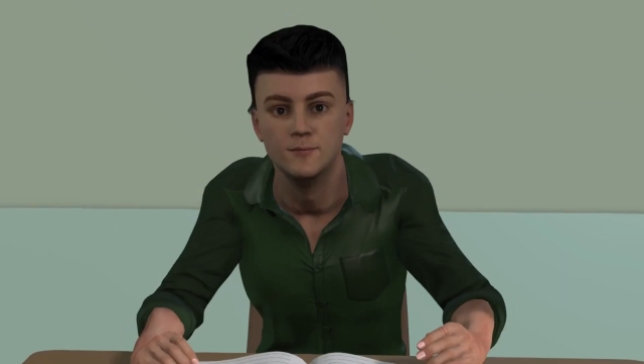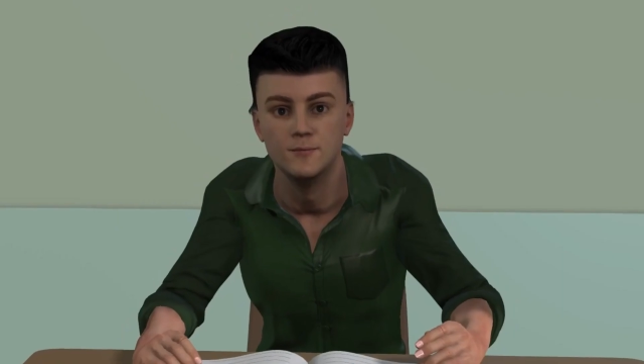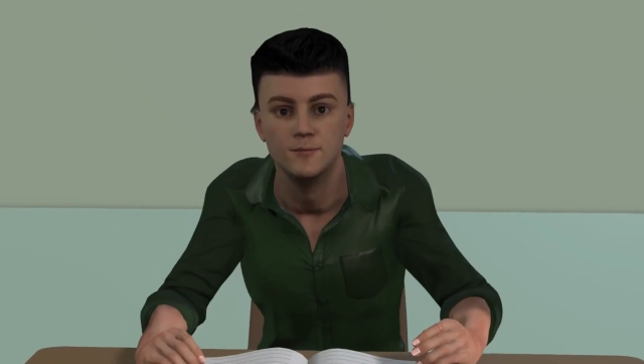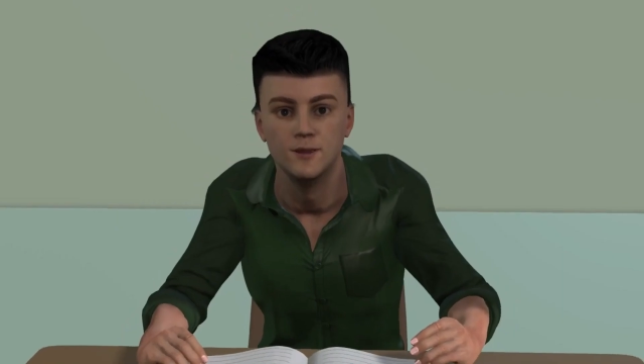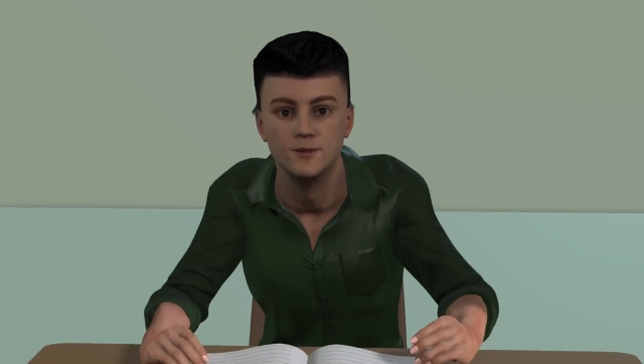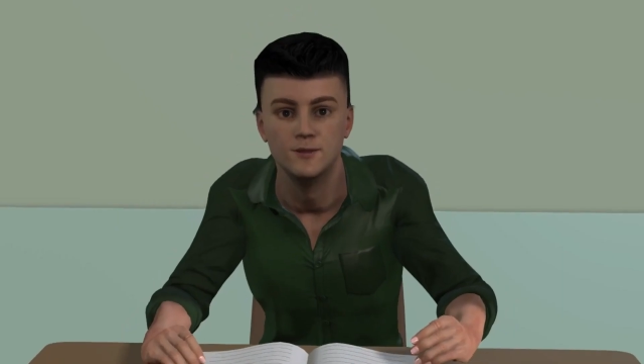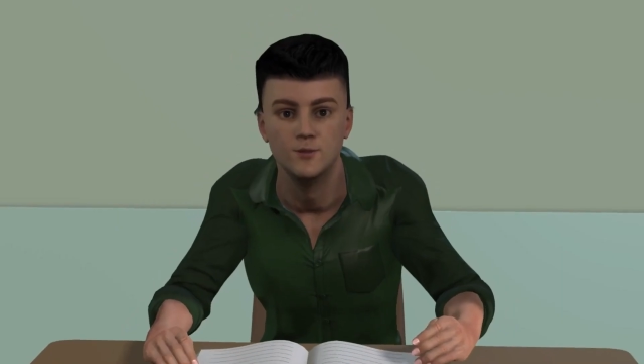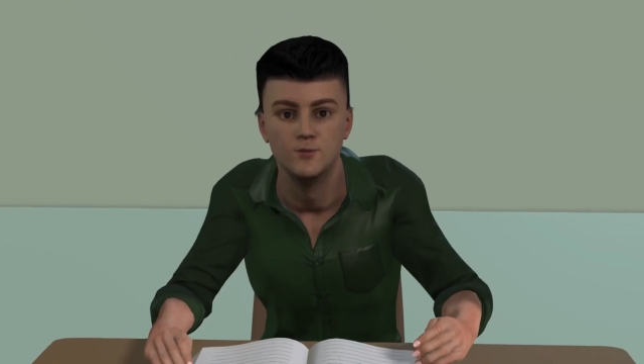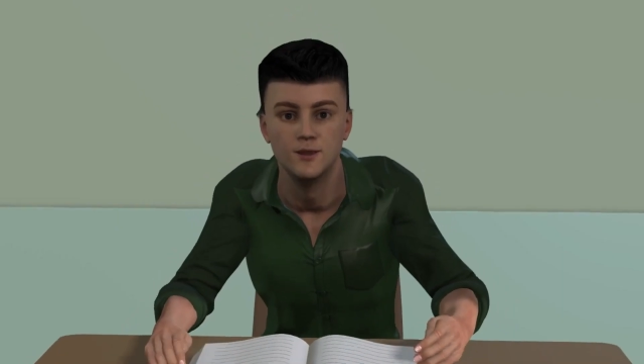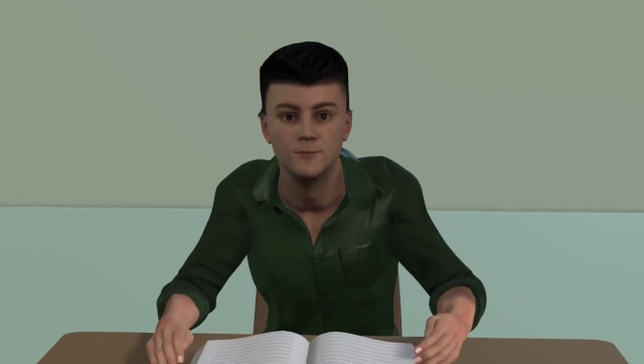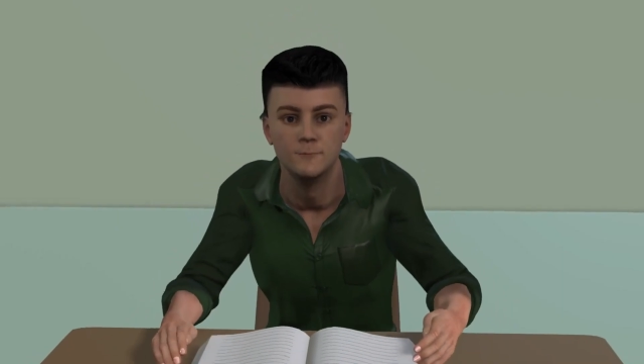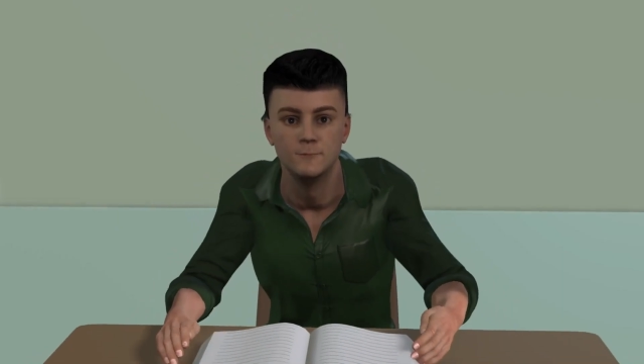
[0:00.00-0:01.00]
Is
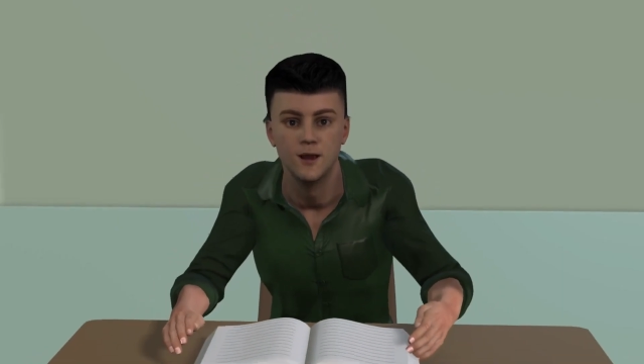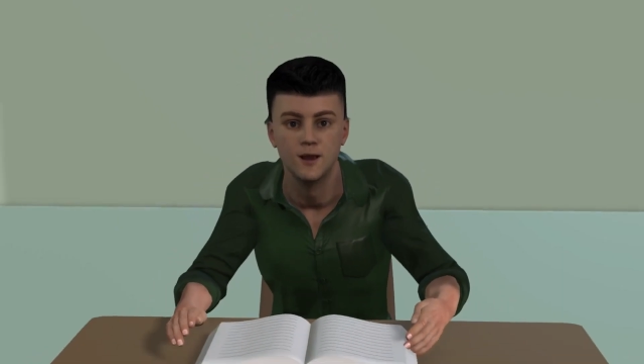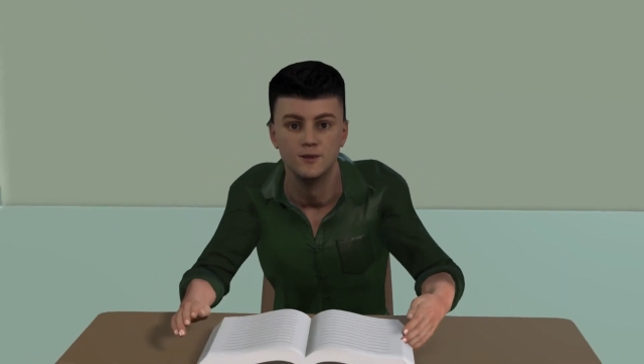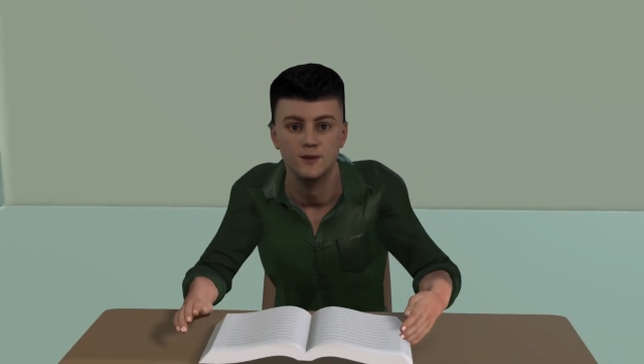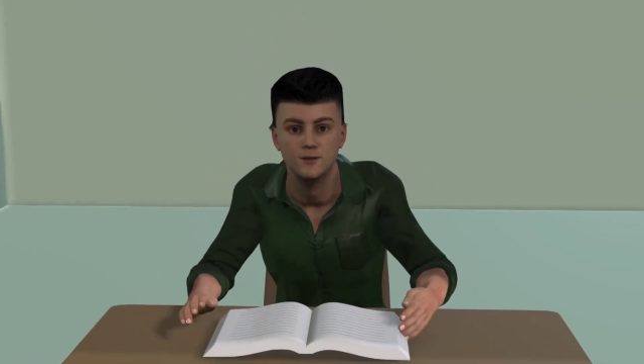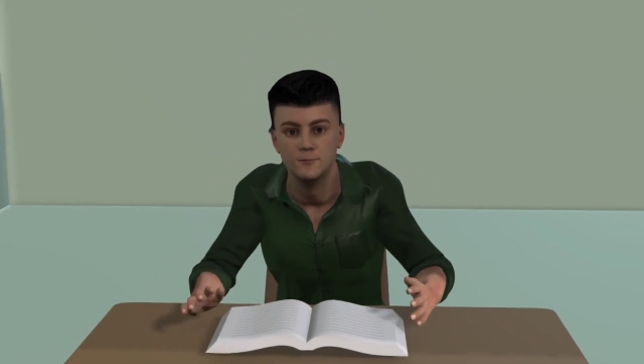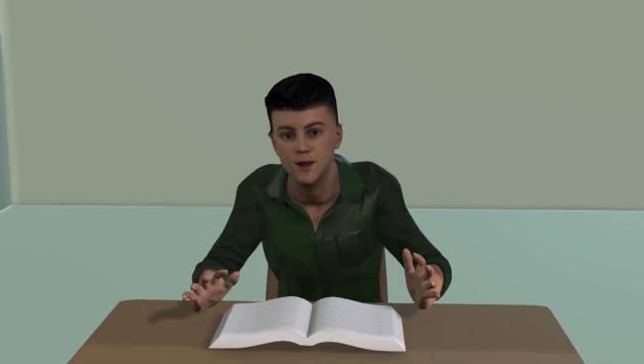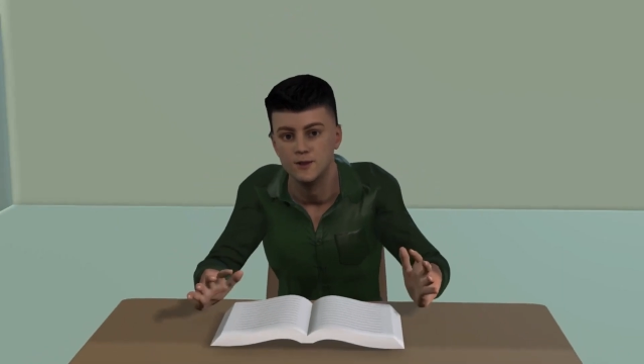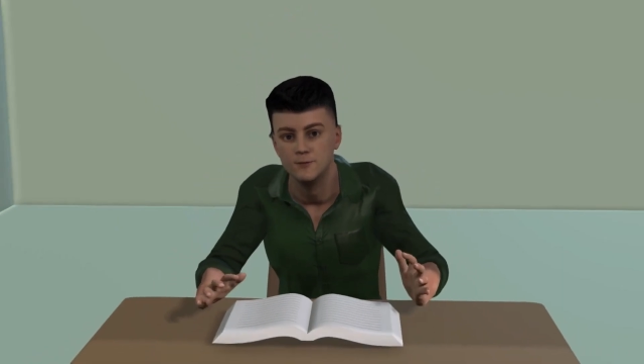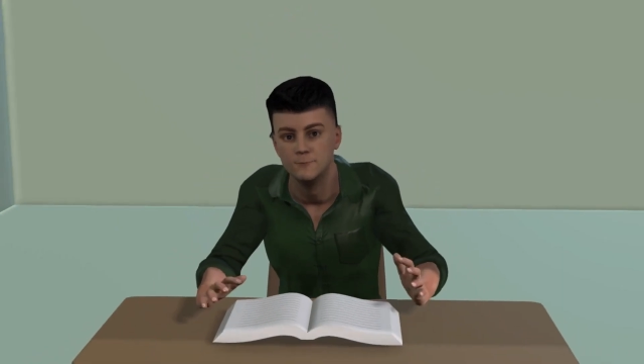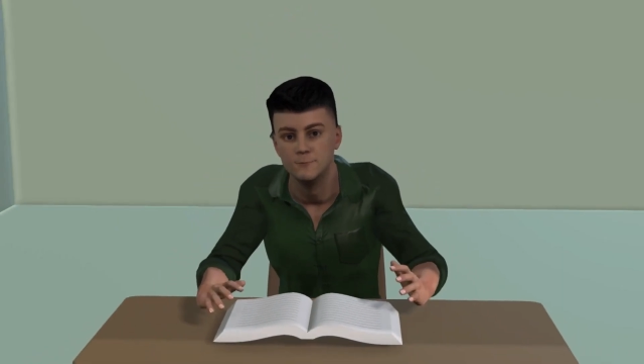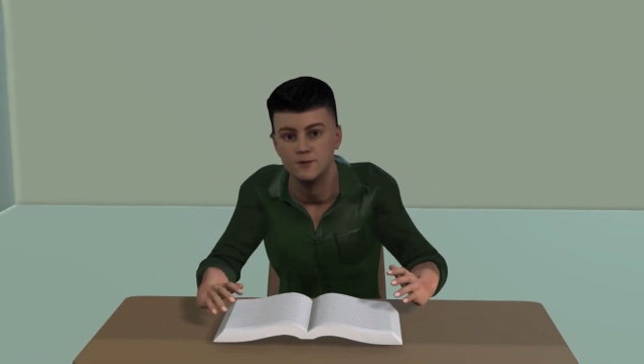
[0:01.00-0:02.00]
2m plus n by
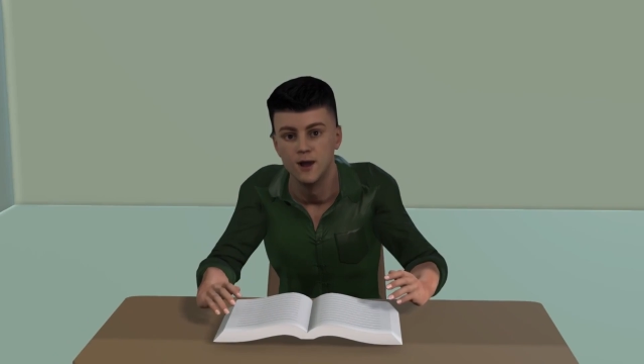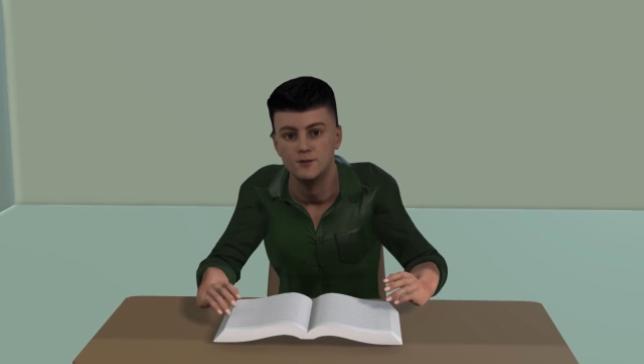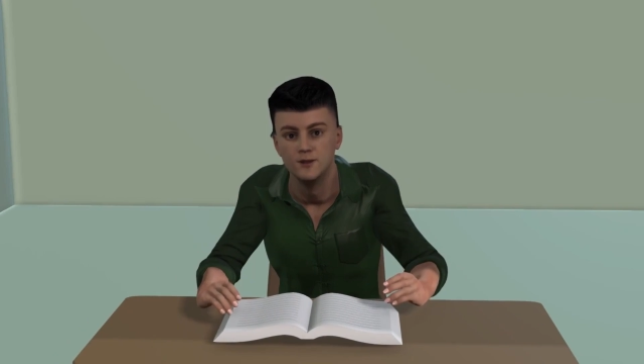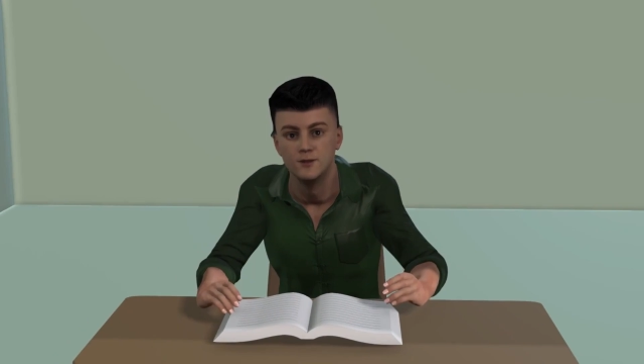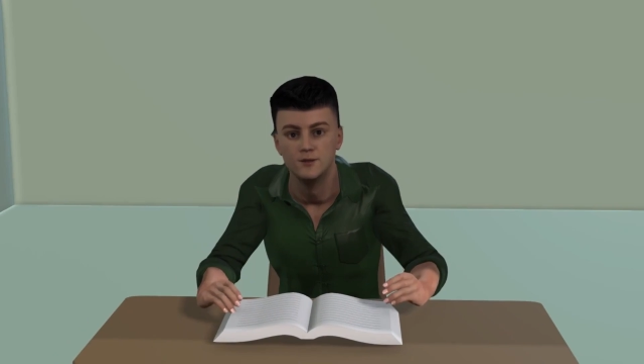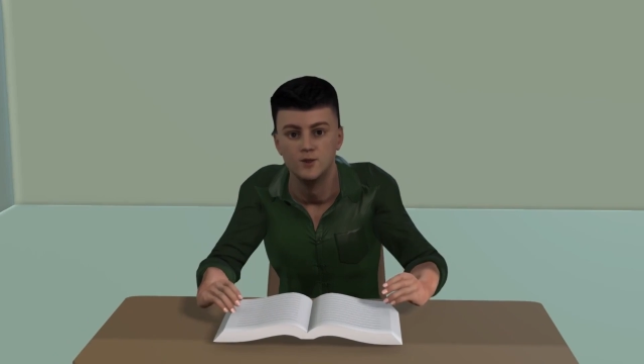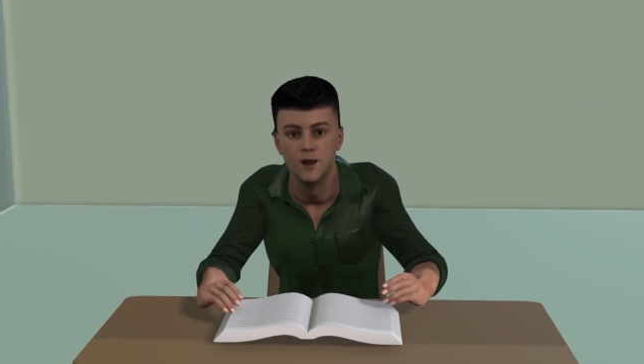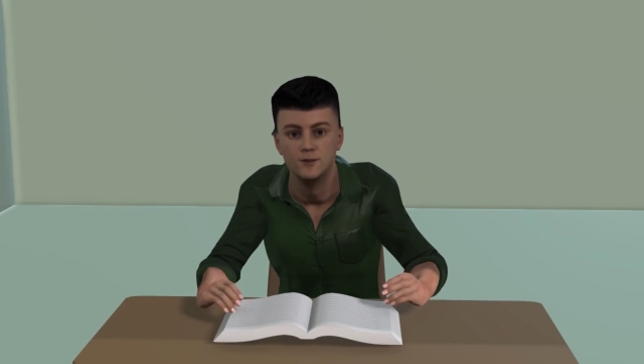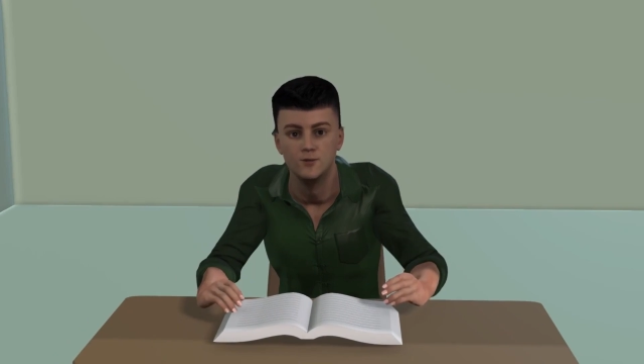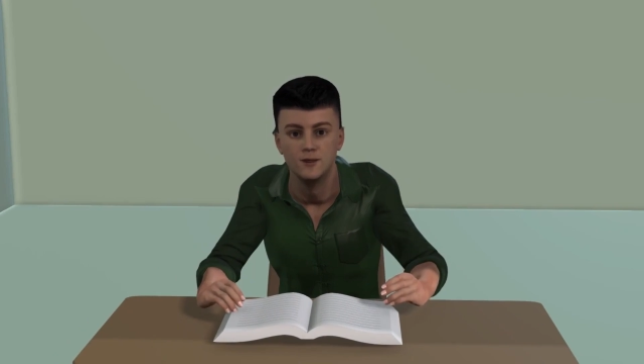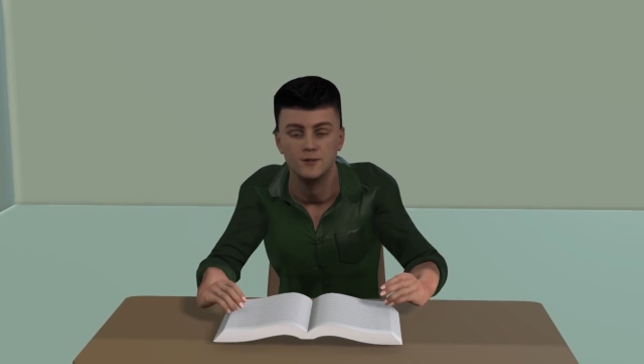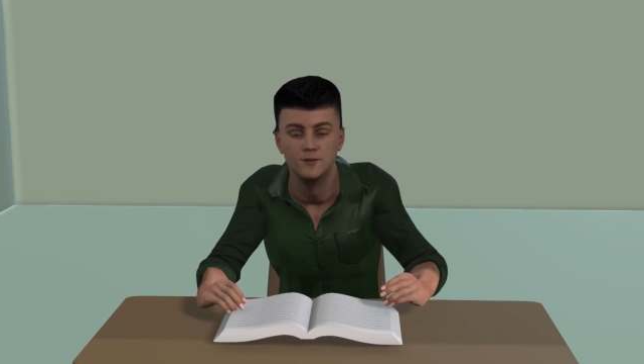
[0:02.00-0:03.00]
m plus n
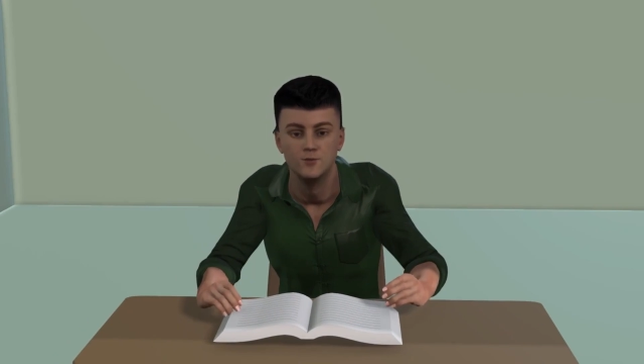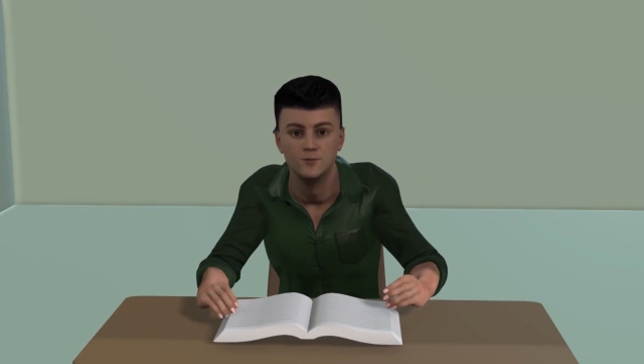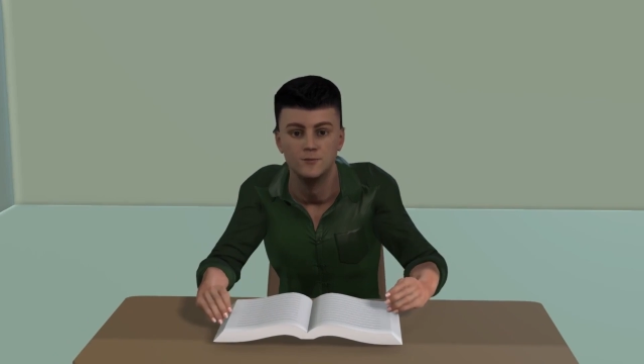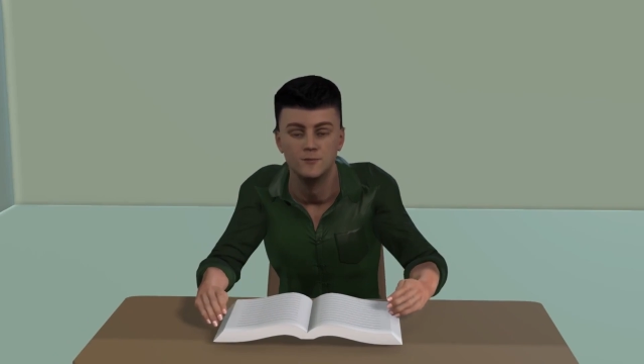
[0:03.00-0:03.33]
greater than 2?